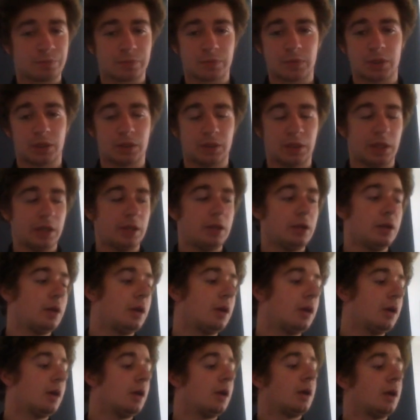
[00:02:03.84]
Okay,
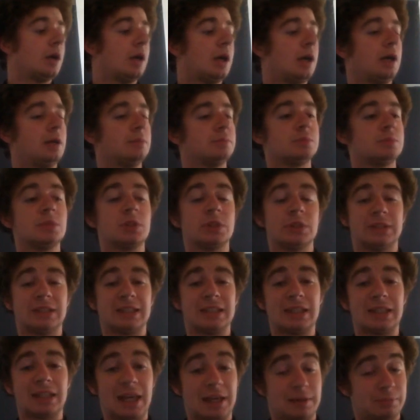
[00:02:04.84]
because
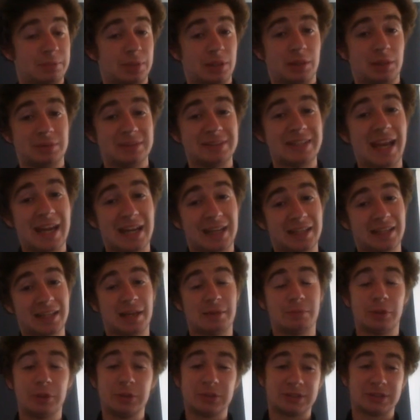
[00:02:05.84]
it can become a
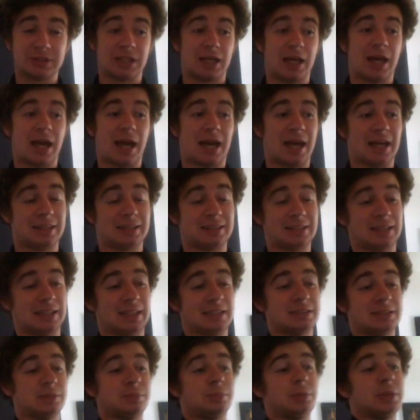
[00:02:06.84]
10k booster at
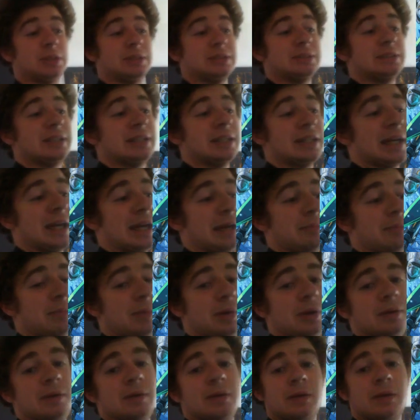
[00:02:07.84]
later points in the game.
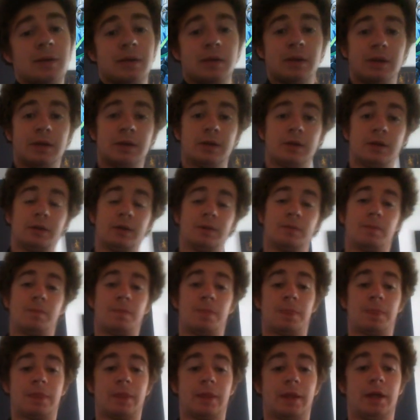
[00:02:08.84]

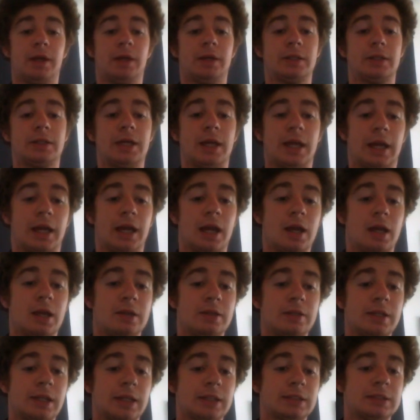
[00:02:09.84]
Okay,
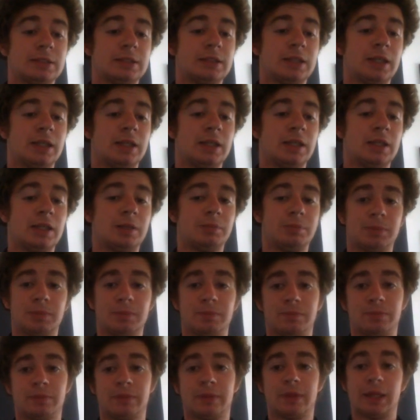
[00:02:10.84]
next
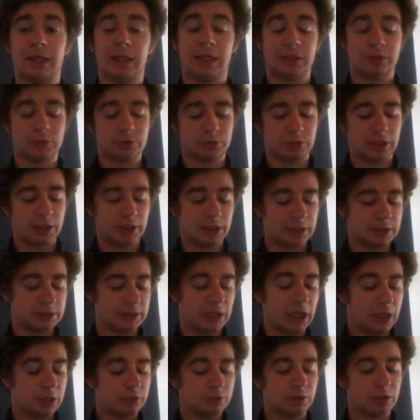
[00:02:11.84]
up, heal triggers.
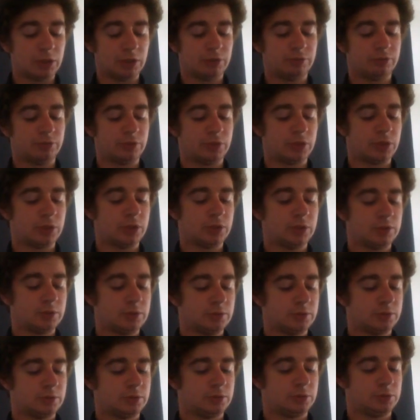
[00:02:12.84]
Running 4,
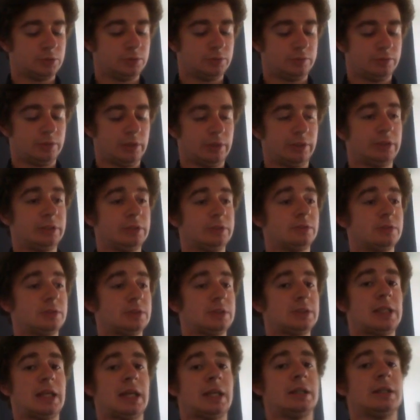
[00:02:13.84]
very
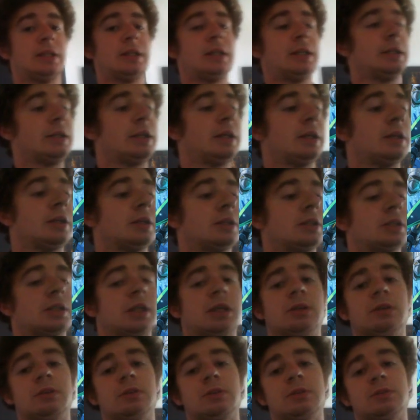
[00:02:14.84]
standard,
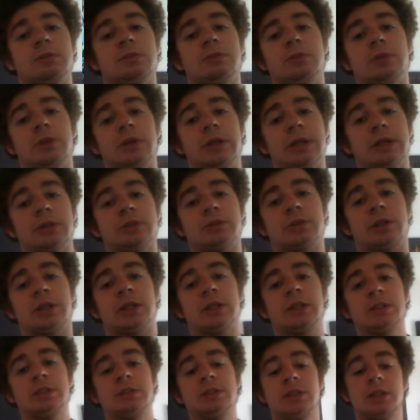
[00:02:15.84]
so 4 heal
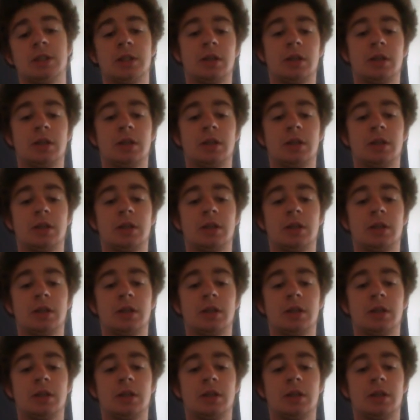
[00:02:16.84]
triggers.